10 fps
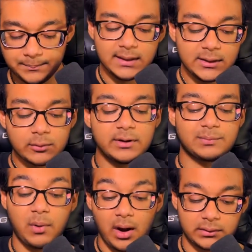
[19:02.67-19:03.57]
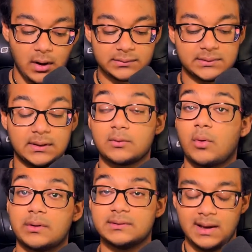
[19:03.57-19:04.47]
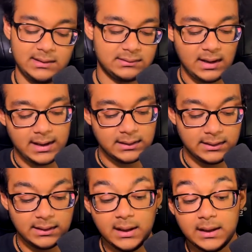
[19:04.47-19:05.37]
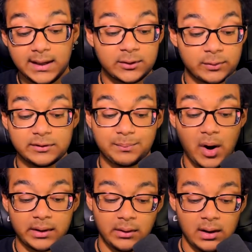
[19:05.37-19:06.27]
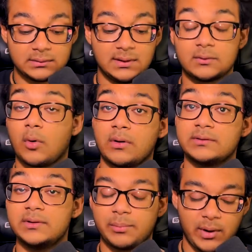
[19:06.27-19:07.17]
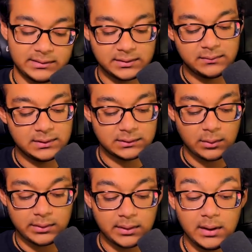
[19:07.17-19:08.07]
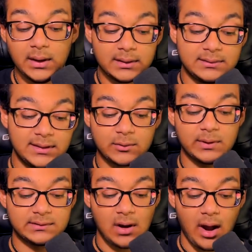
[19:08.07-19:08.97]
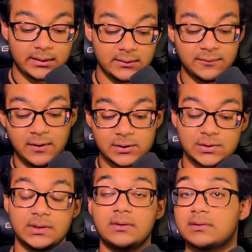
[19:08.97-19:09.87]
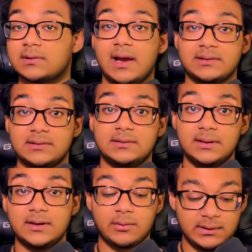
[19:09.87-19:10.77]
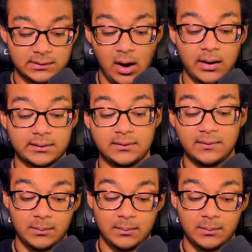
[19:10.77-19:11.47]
Increased prognostic towards anxiety, increased prognostic towards depressive disorder, decreased cognitive cognitive function / decreased cognitive